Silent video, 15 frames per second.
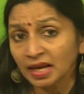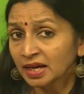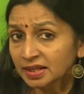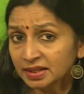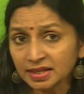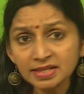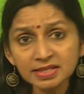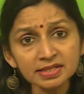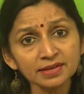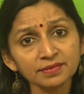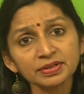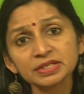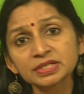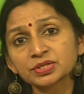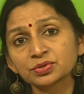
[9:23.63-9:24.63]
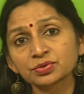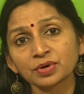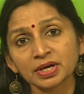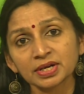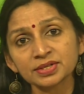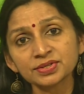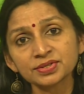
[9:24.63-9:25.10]
This reveals to
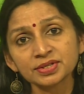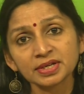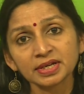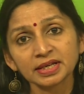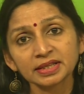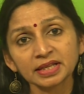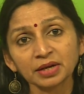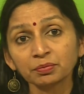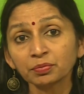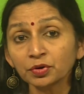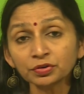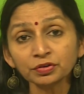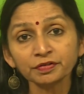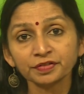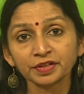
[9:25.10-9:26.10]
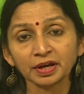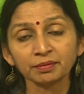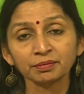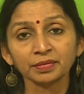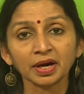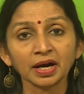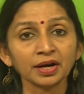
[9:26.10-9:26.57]
us that both of
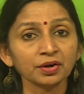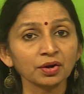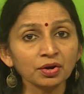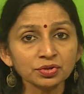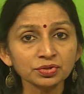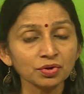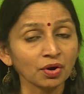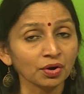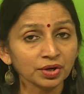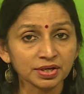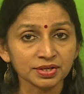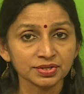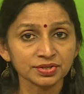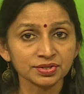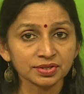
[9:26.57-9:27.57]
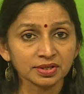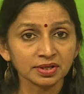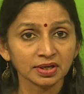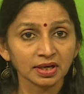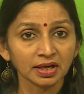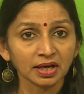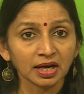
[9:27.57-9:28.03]
them are not honest
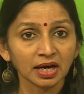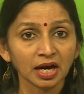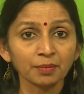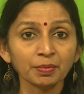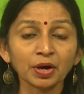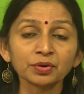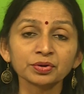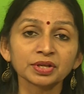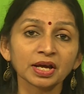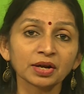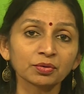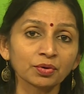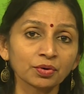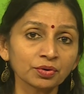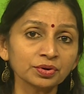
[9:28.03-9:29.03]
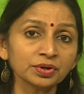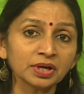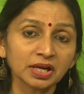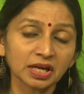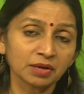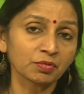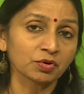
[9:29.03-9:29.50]
about their own
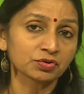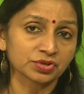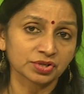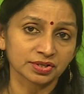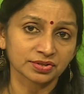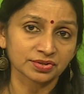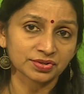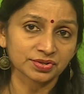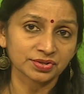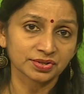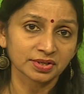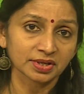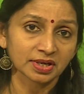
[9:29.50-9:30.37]
emotions.